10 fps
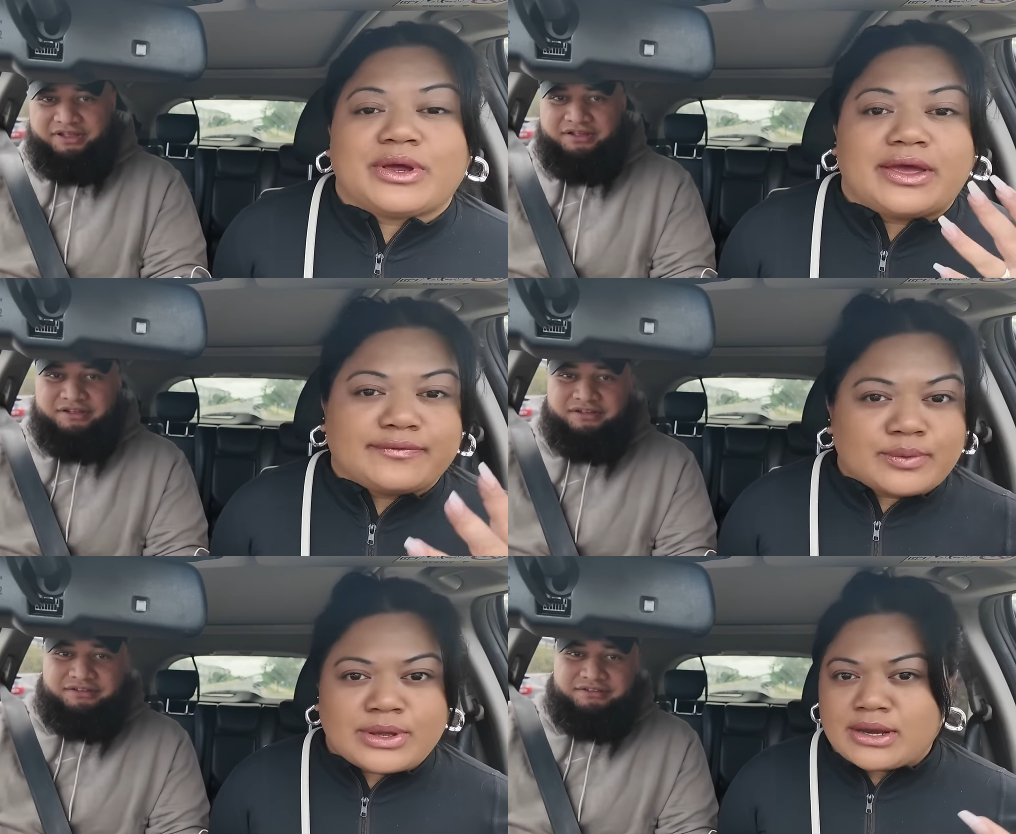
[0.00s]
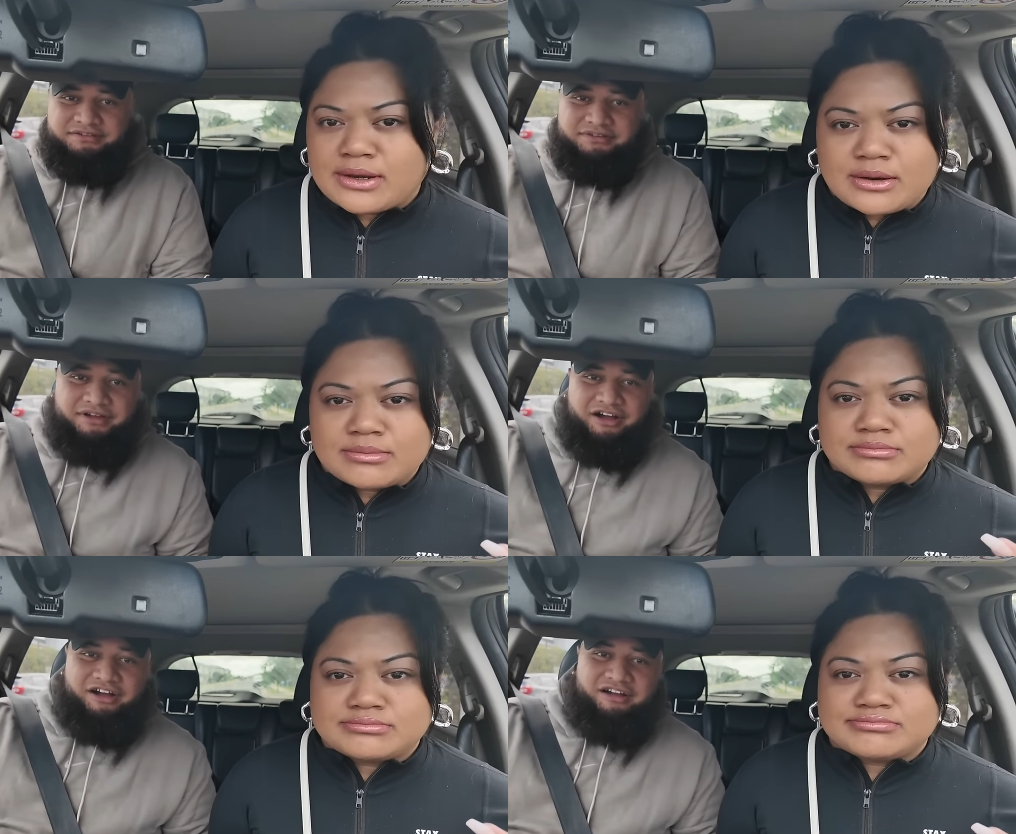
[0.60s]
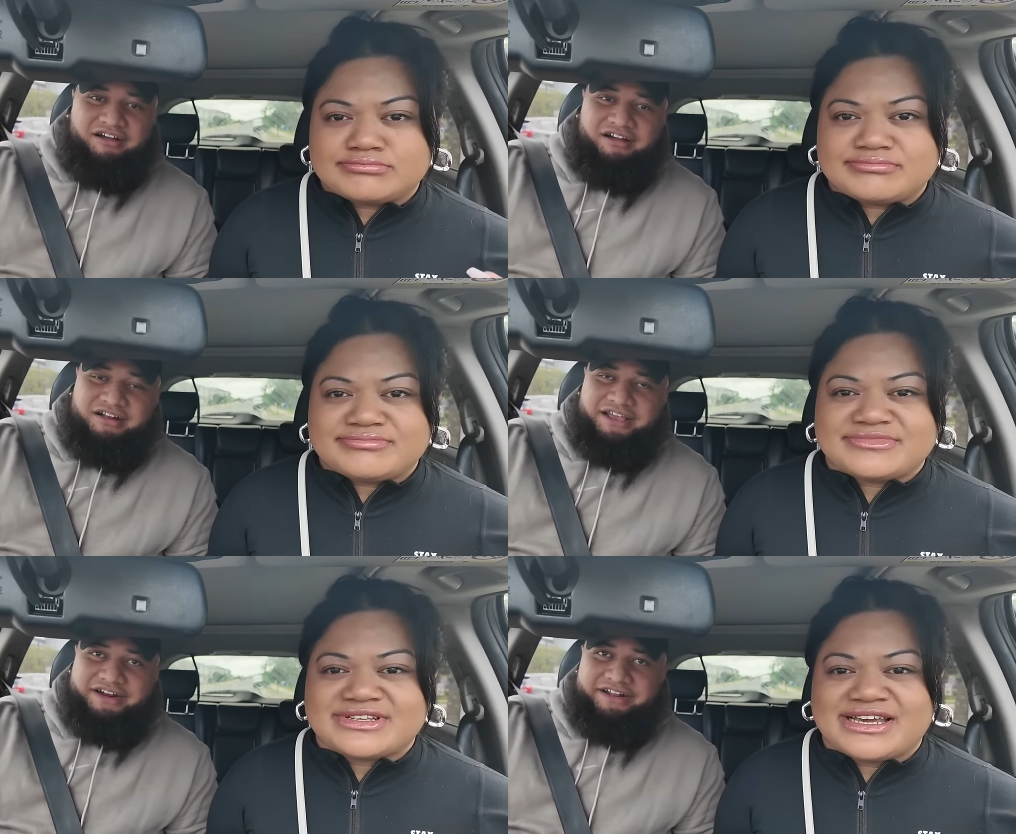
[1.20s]
Speaker 1: wherever we end up. Oh, oh,
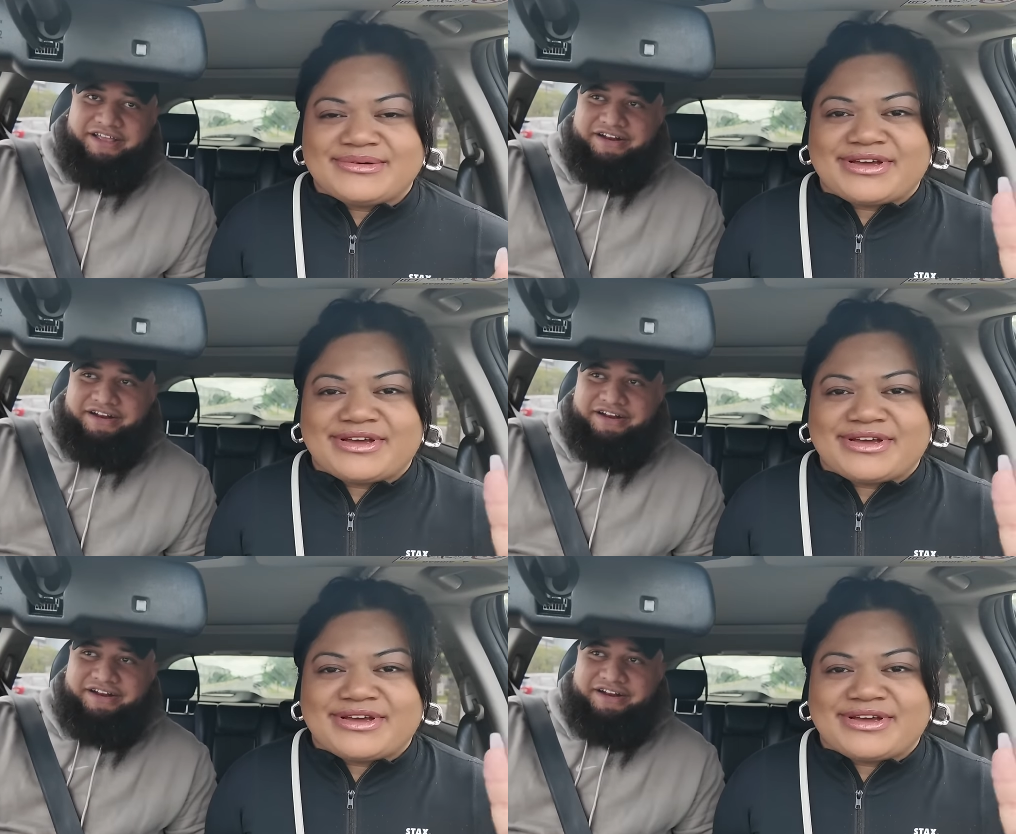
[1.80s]
later, okay,